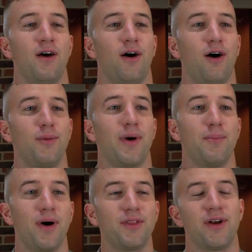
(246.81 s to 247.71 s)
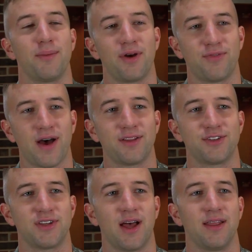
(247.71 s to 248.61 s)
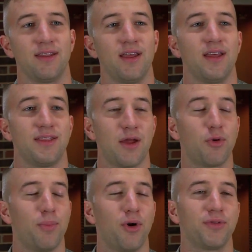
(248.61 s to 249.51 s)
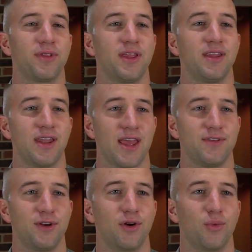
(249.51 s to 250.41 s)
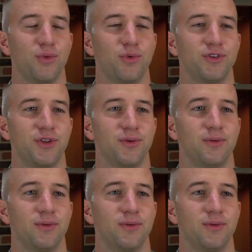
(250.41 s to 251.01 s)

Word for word: on my mother and my father's side, they were both in the Navy during World War II.